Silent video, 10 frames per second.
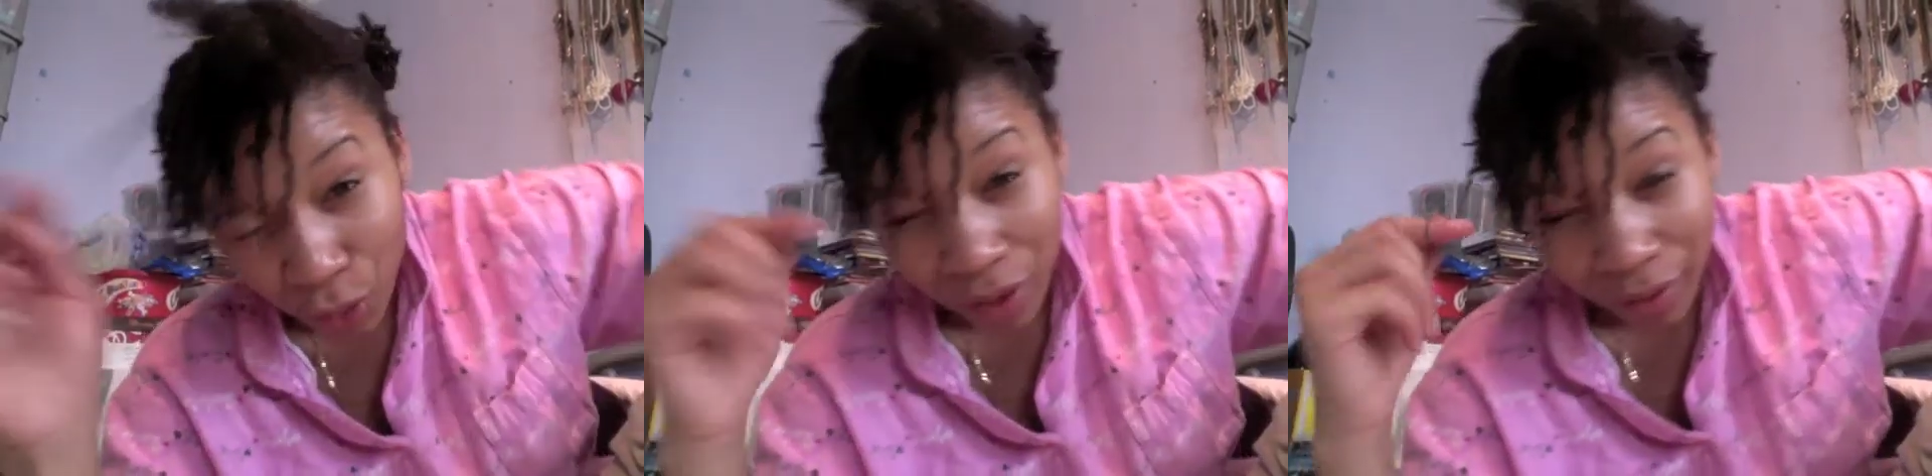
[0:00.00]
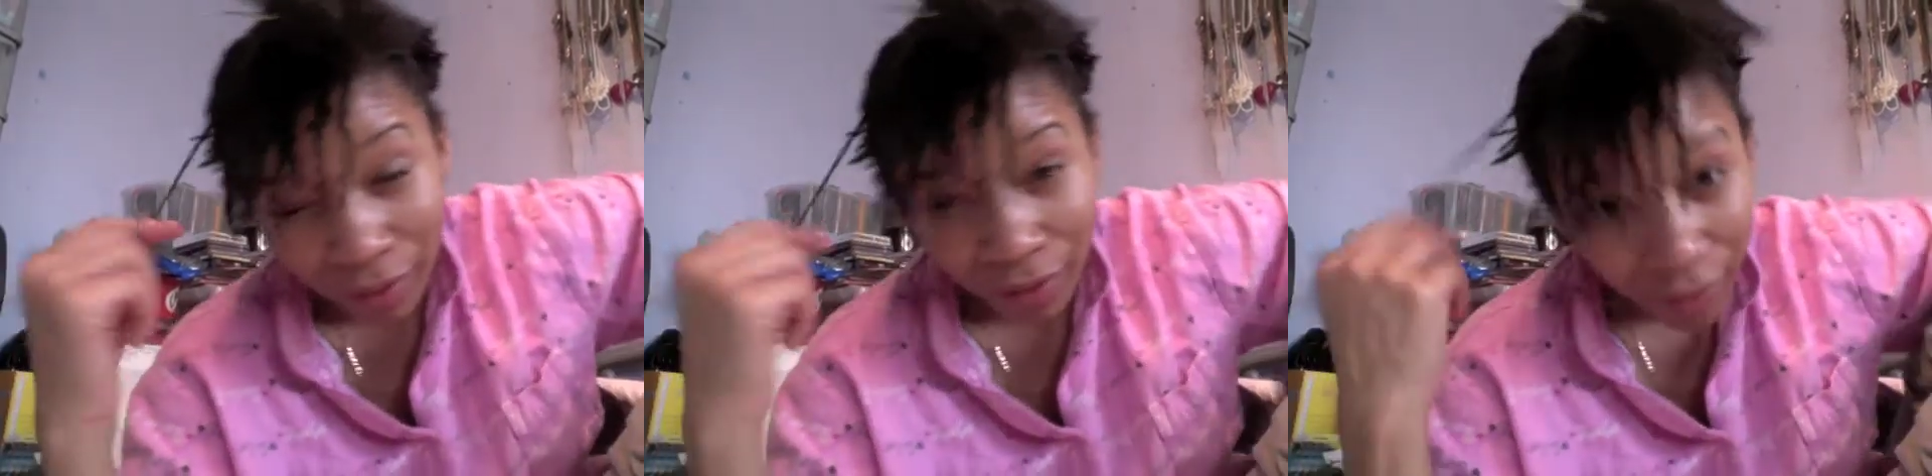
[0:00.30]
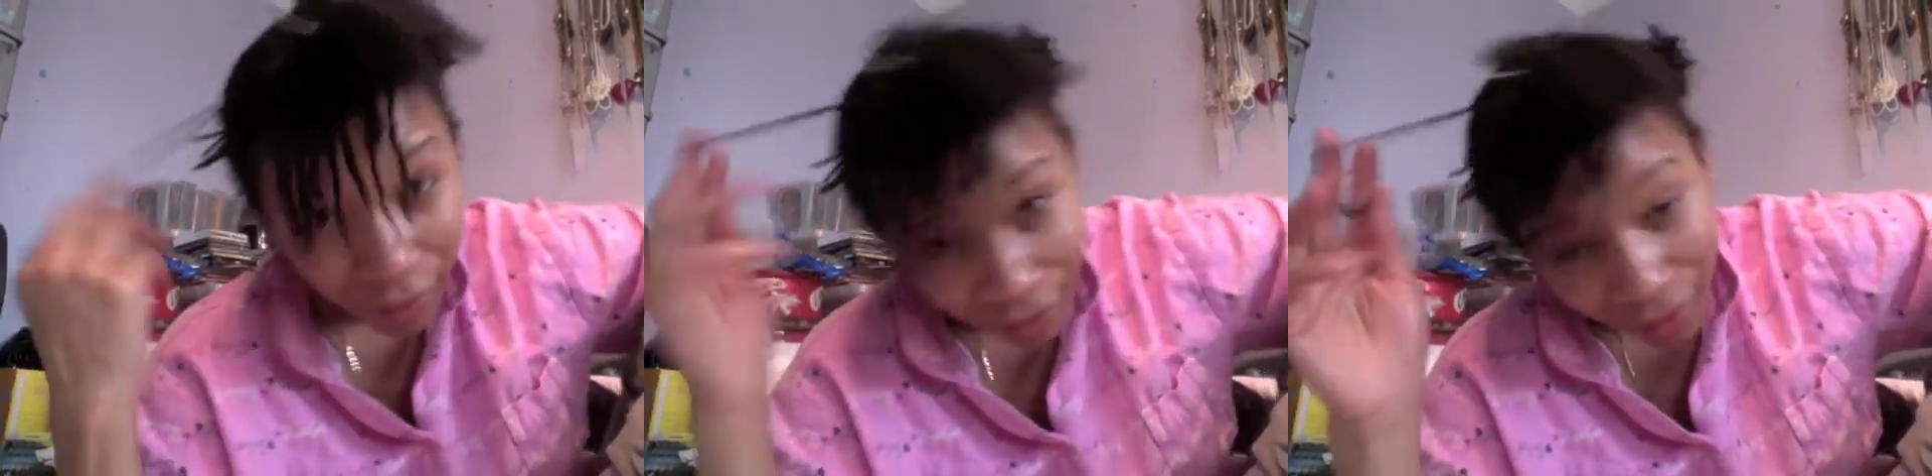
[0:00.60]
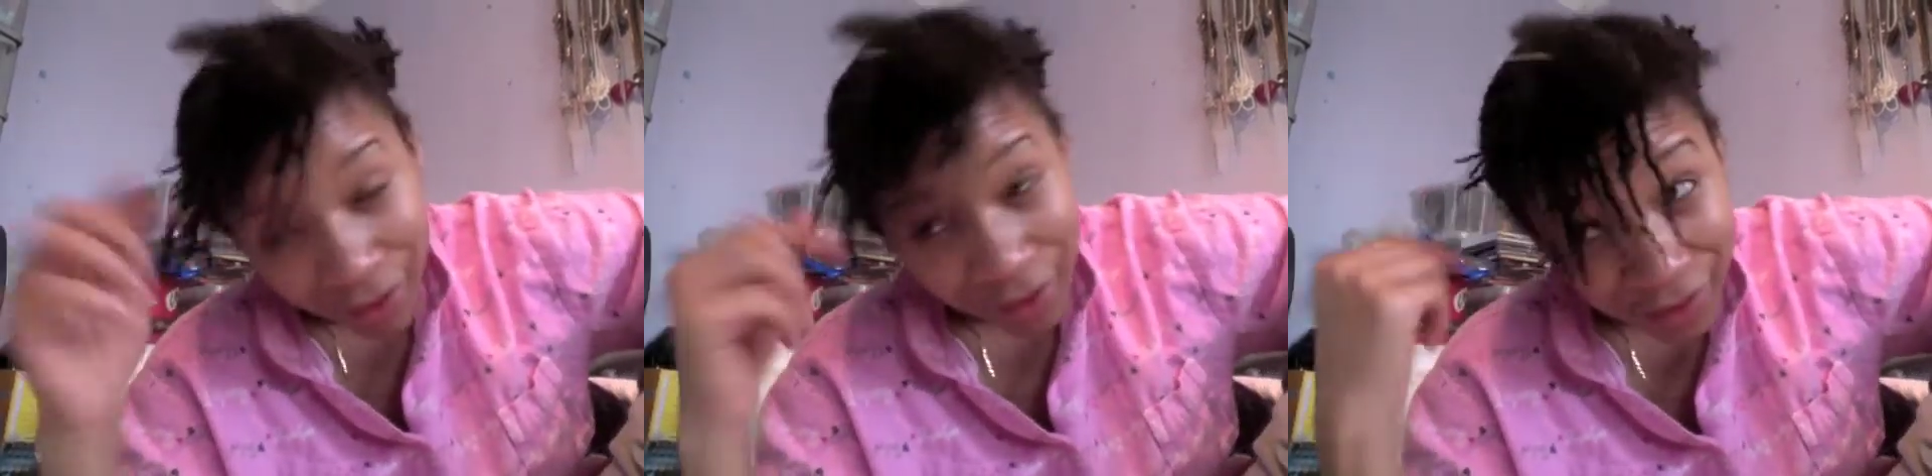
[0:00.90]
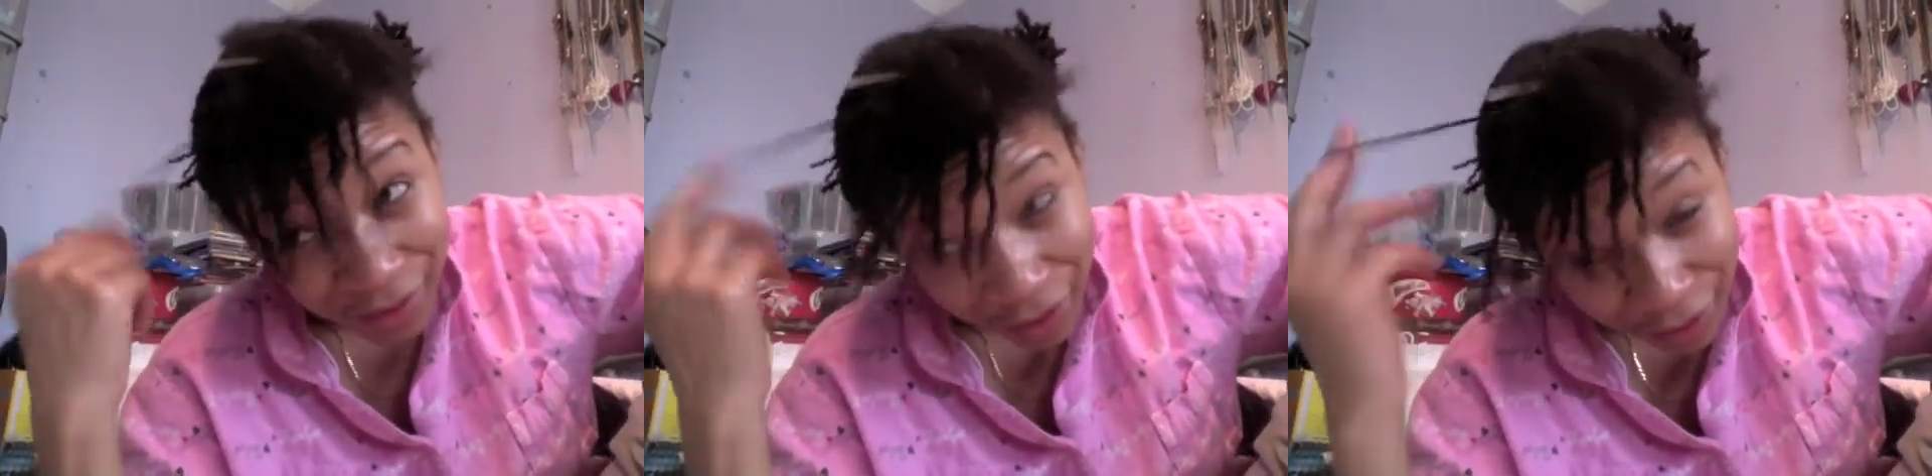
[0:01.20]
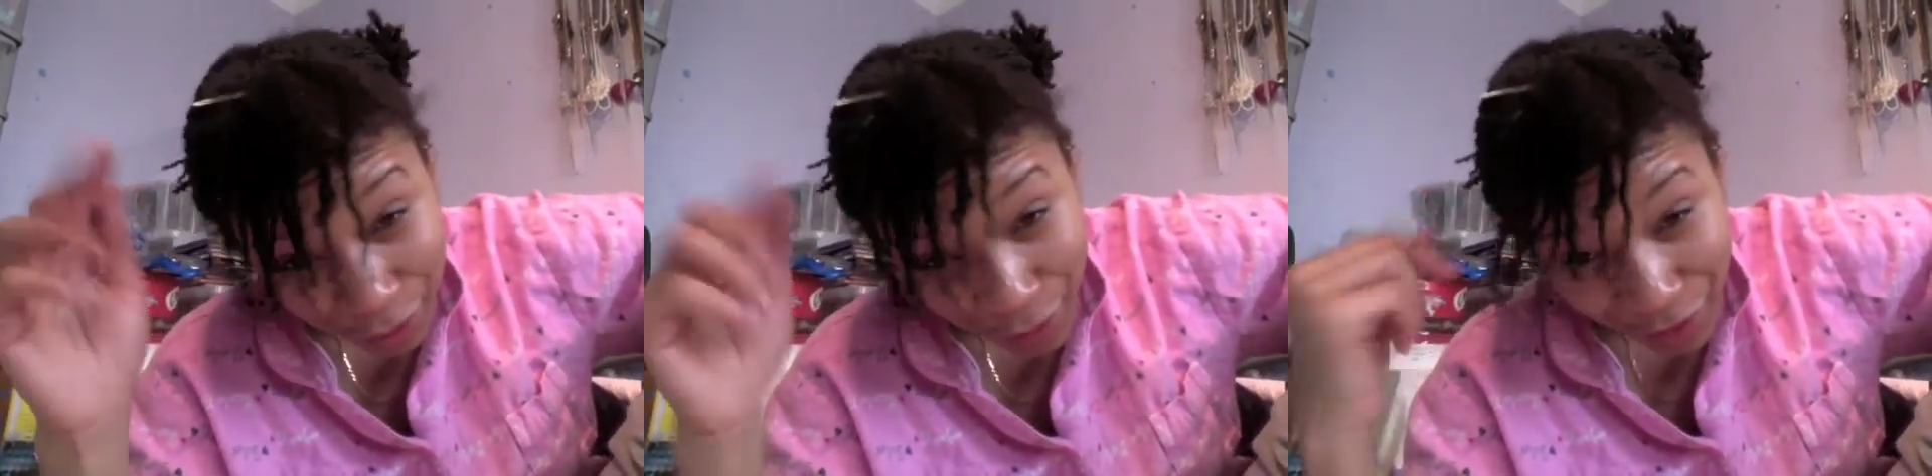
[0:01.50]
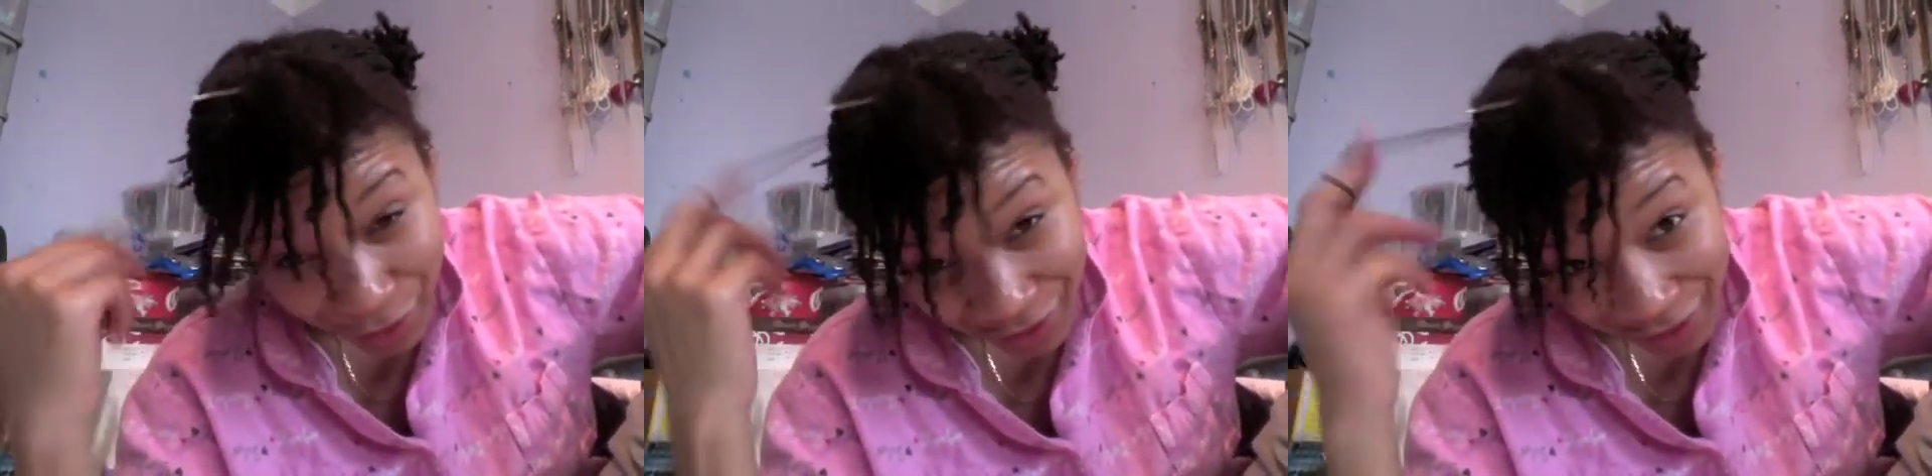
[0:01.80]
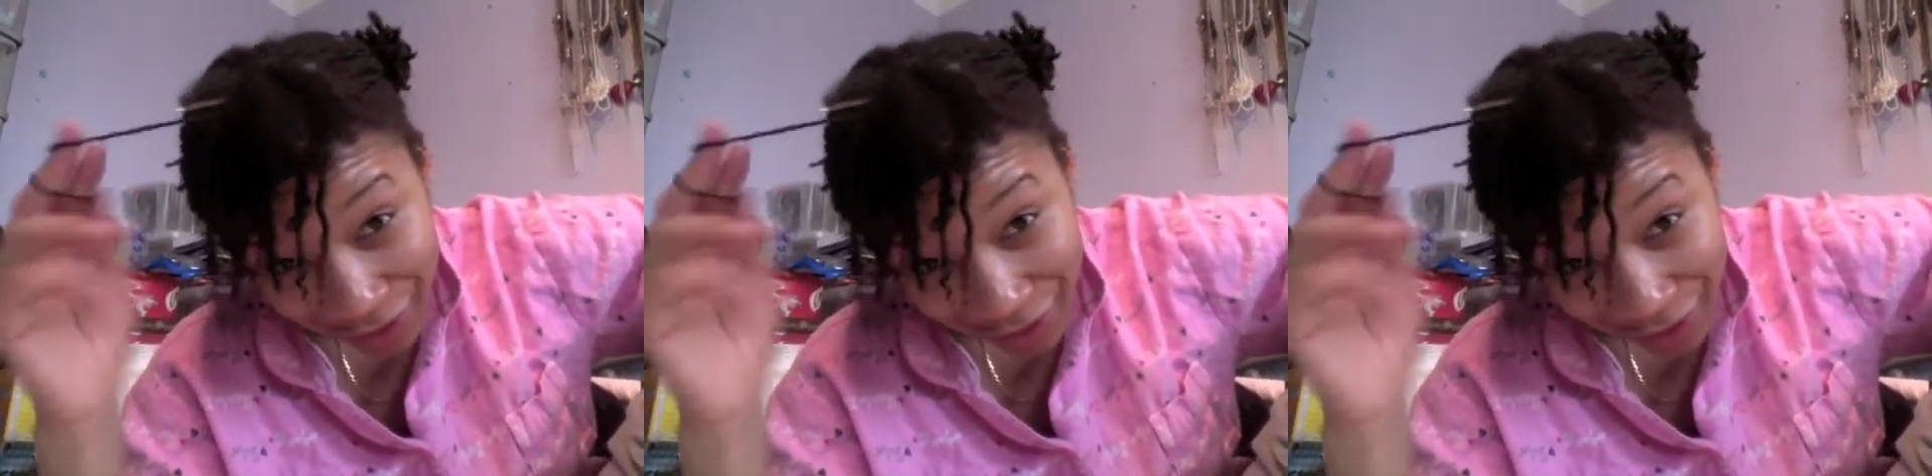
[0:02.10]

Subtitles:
one. I'm just about to